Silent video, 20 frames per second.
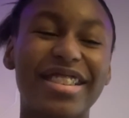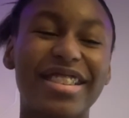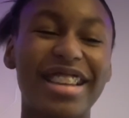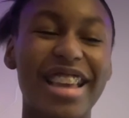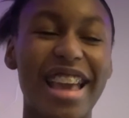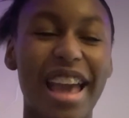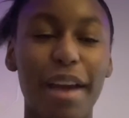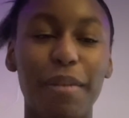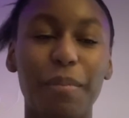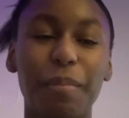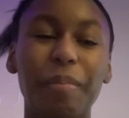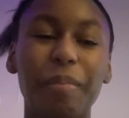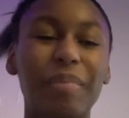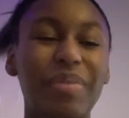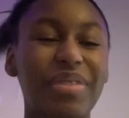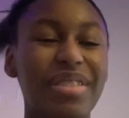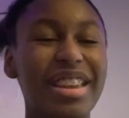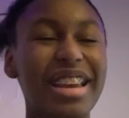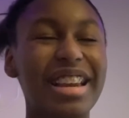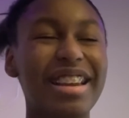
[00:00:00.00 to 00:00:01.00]
yeah.
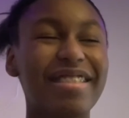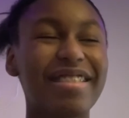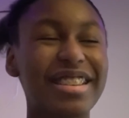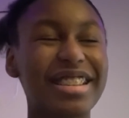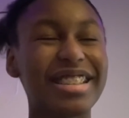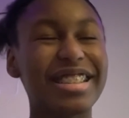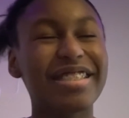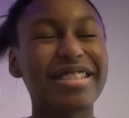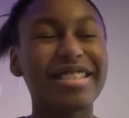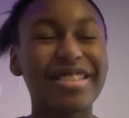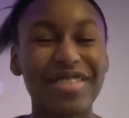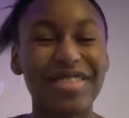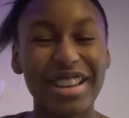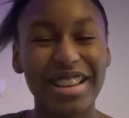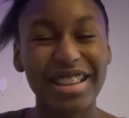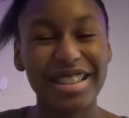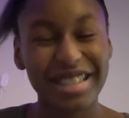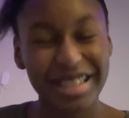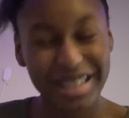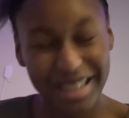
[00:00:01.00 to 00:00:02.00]
Anyway,
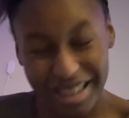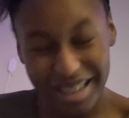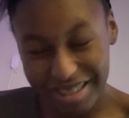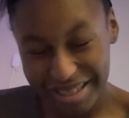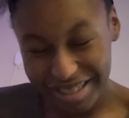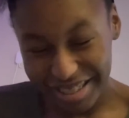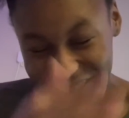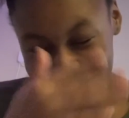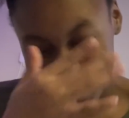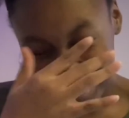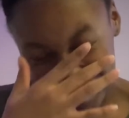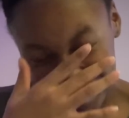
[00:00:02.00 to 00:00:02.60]
Shoujo.